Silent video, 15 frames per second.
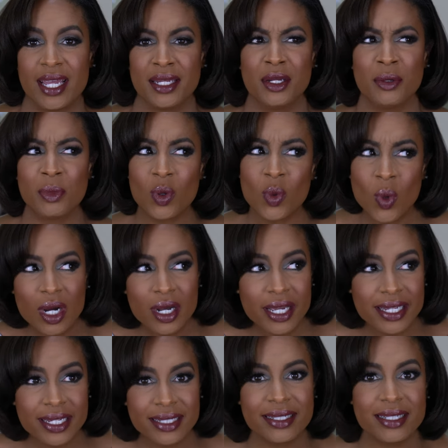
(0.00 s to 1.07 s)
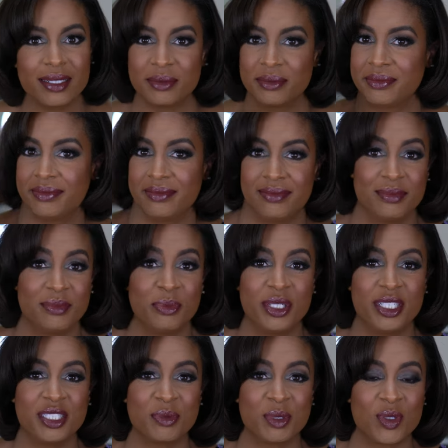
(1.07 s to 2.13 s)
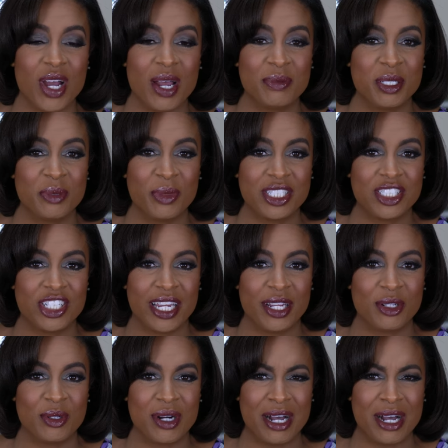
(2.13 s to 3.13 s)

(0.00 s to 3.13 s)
number one be subscribed to my channel.